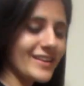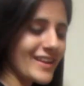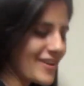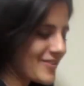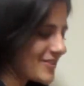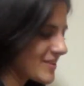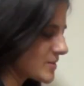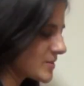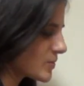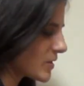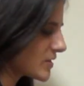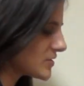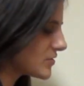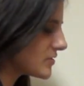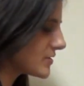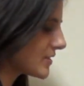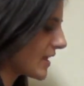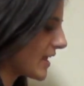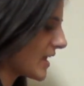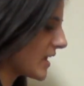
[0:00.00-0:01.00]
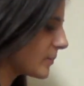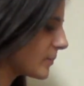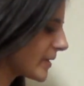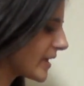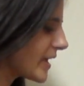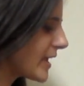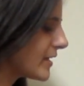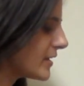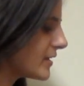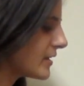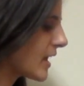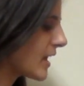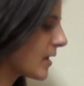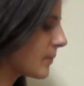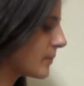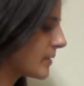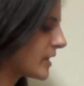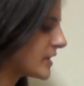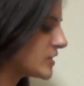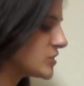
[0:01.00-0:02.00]
Now these pretzels can be eaten
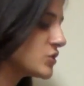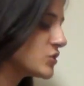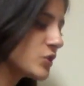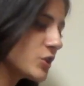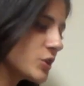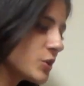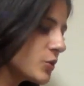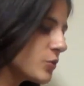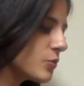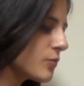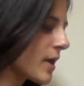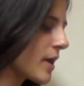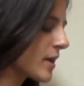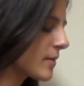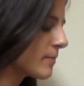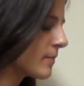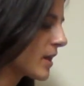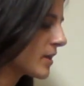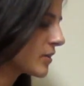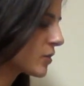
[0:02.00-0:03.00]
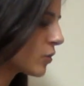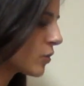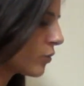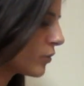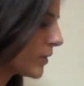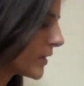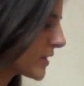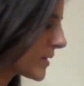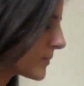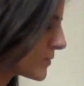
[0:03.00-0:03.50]
now, but I do recommend cooling